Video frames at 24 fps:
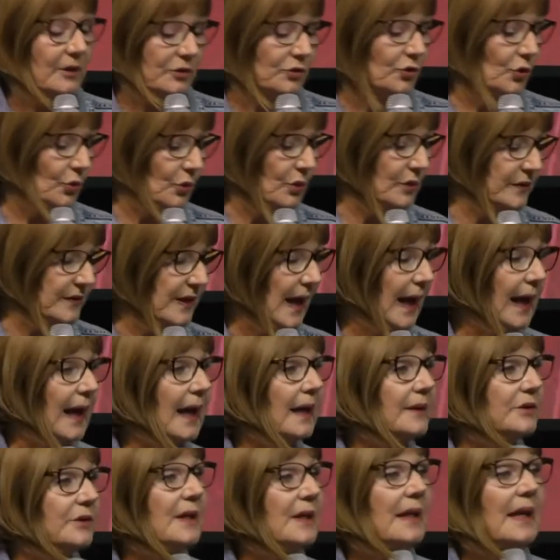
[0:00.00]
and yours
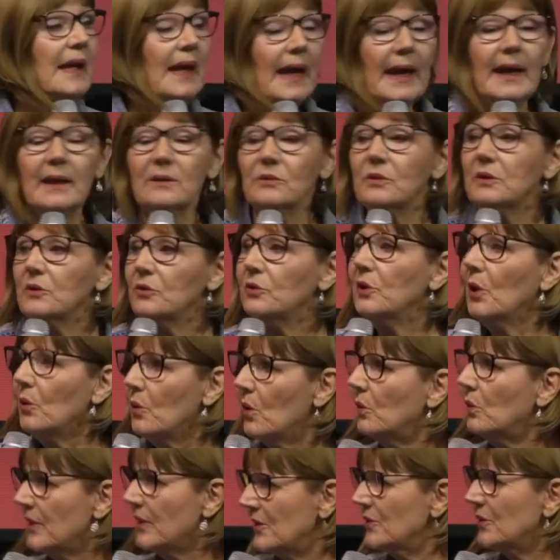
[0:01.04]
aren't, and you know,
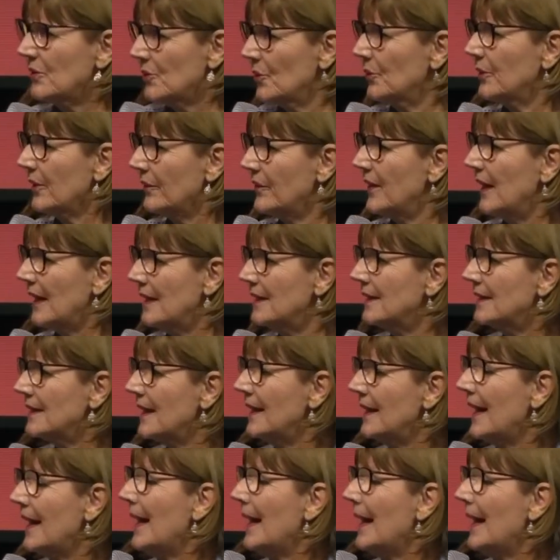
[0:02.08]
all those sort of things.